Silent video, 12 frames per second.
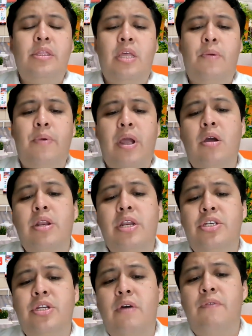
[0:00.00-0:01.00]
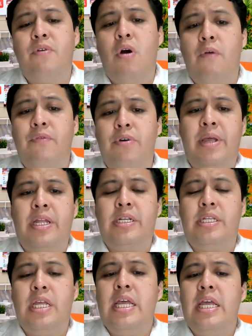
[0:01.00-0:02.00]
The recognition of
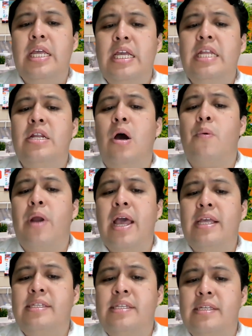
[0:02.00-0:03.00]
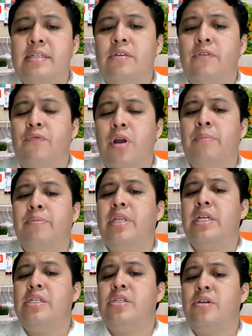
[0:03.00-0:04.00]
government, it arises from
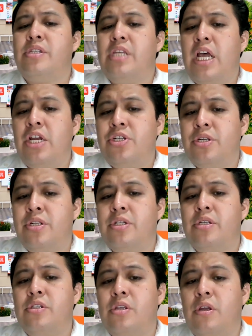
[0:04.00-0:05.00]
the succession